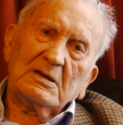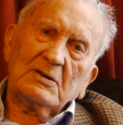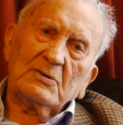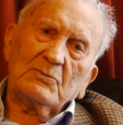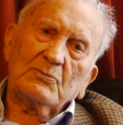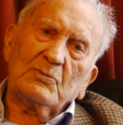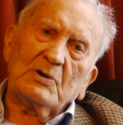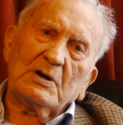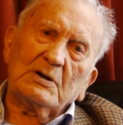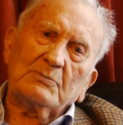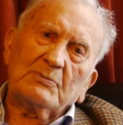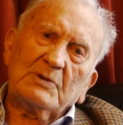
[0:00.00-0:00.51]

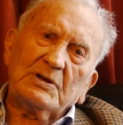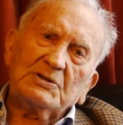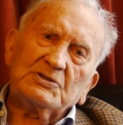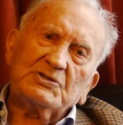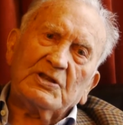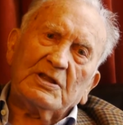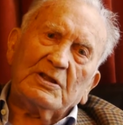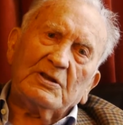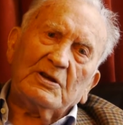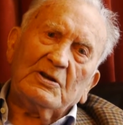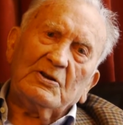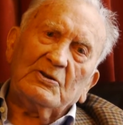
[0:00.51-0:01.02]
one went to
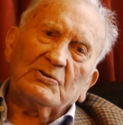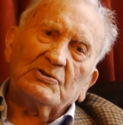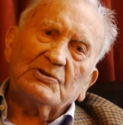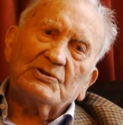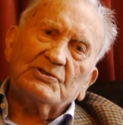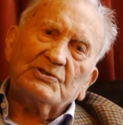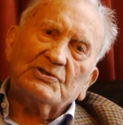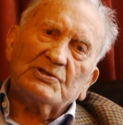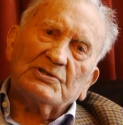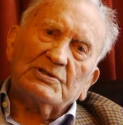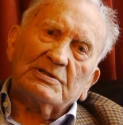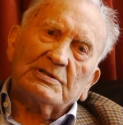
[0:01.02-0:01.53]
the
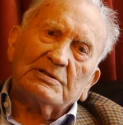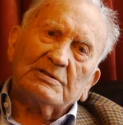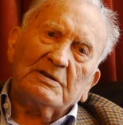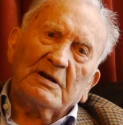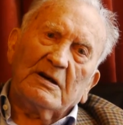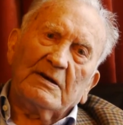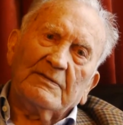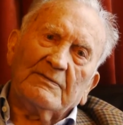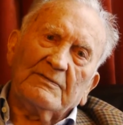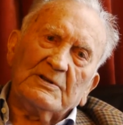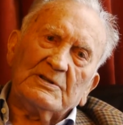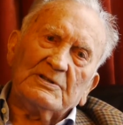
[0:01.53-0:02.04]
nuns'
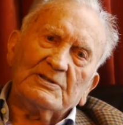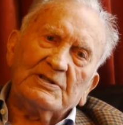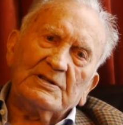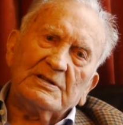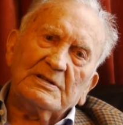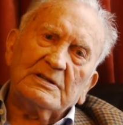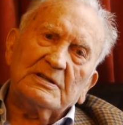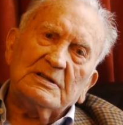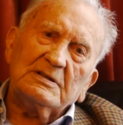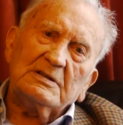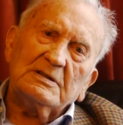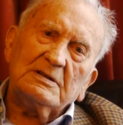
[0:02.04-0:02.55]
convent
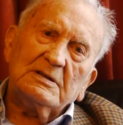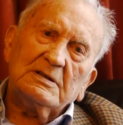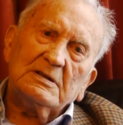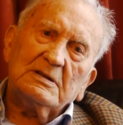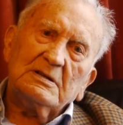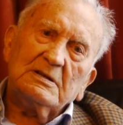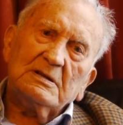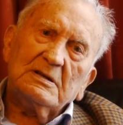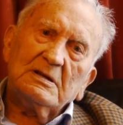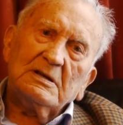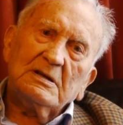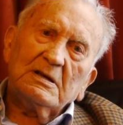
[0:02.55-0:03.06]

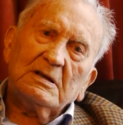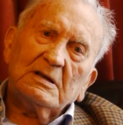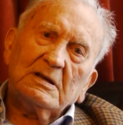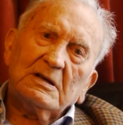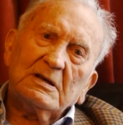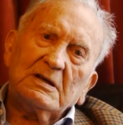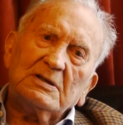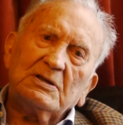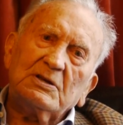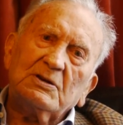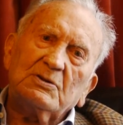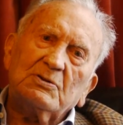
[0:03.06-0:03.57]

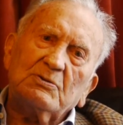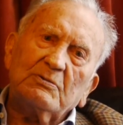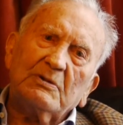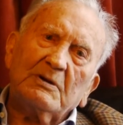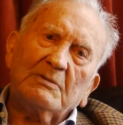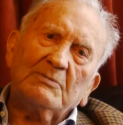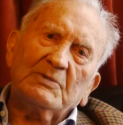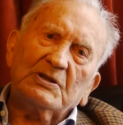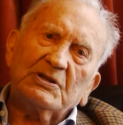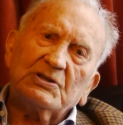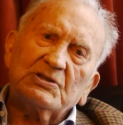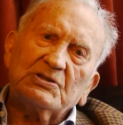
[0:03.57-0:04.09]
and the other one
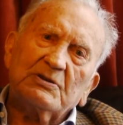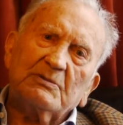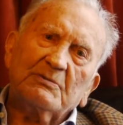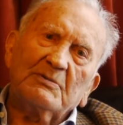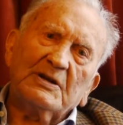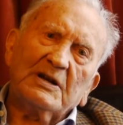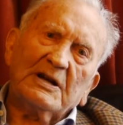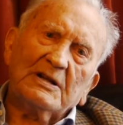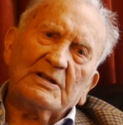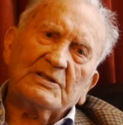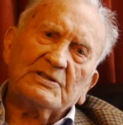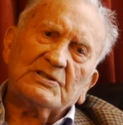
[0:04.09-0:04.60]
went
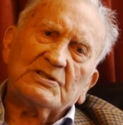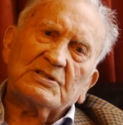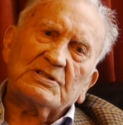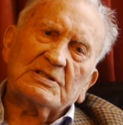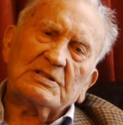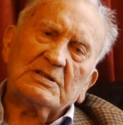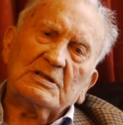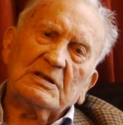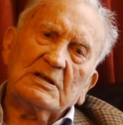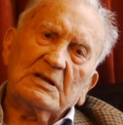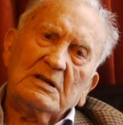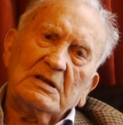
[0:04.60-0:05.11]
somewhere else.
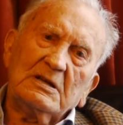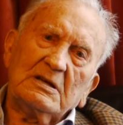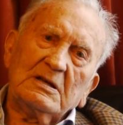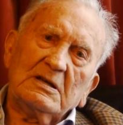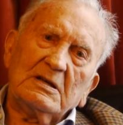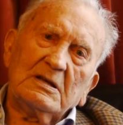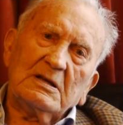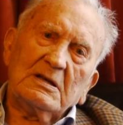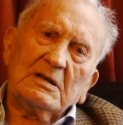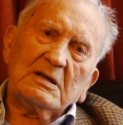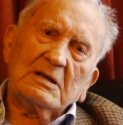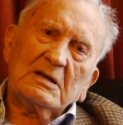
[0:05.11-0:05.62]

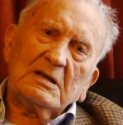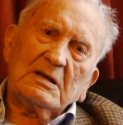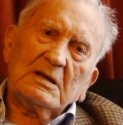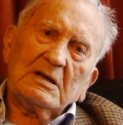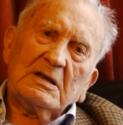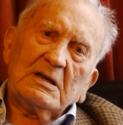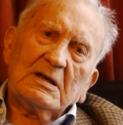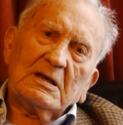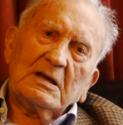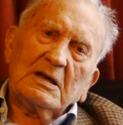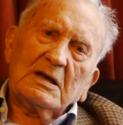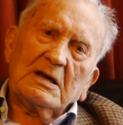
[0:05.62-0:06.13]

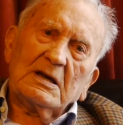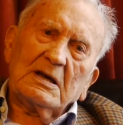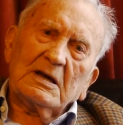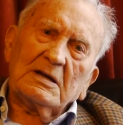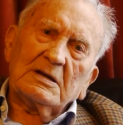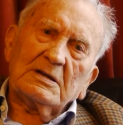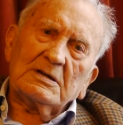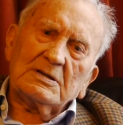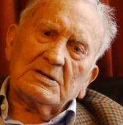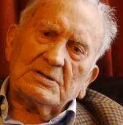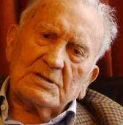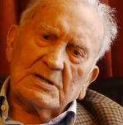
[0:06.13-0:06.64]

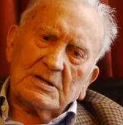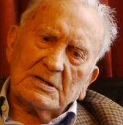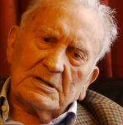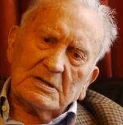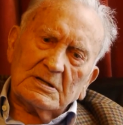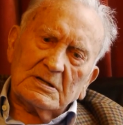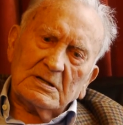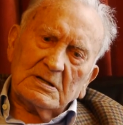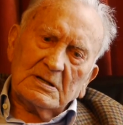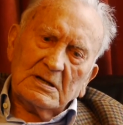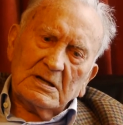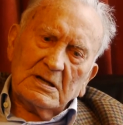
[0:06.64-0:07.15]
And uh,
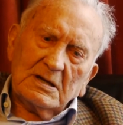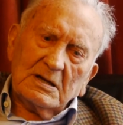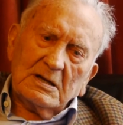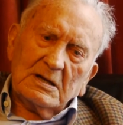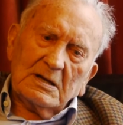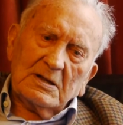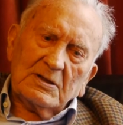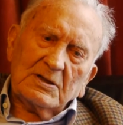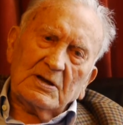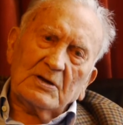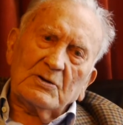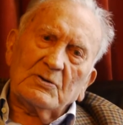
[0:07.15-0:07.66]

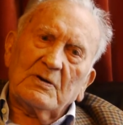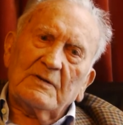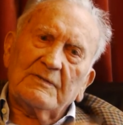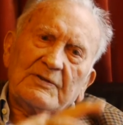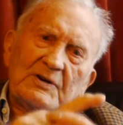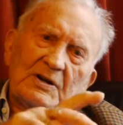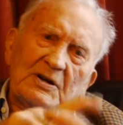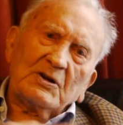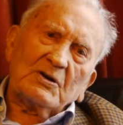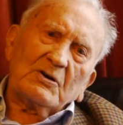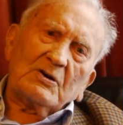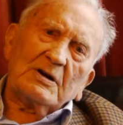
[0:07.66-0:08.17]
they're over
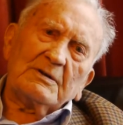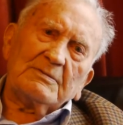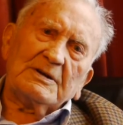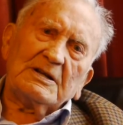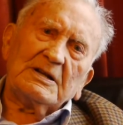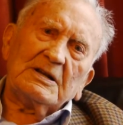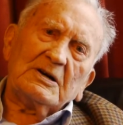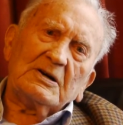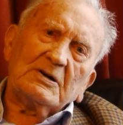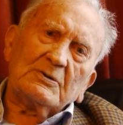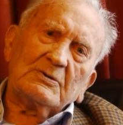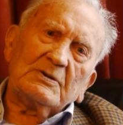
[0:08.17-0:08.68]
in Galway
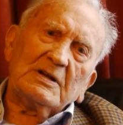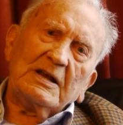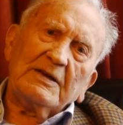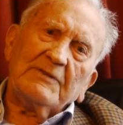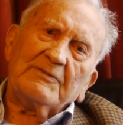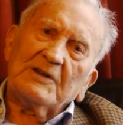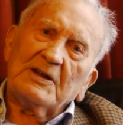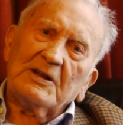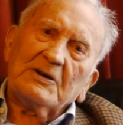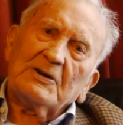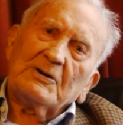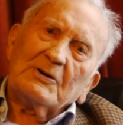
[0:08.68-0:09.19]
now, living
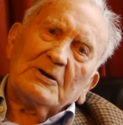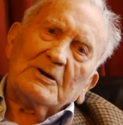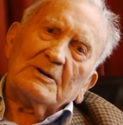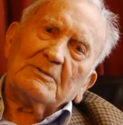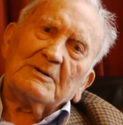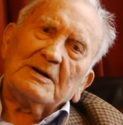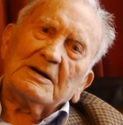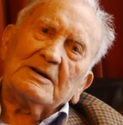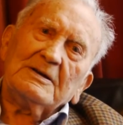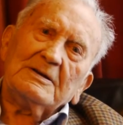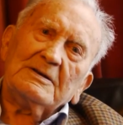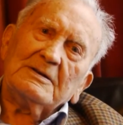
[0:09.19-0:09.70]
in
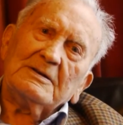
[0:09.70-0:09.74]
Galway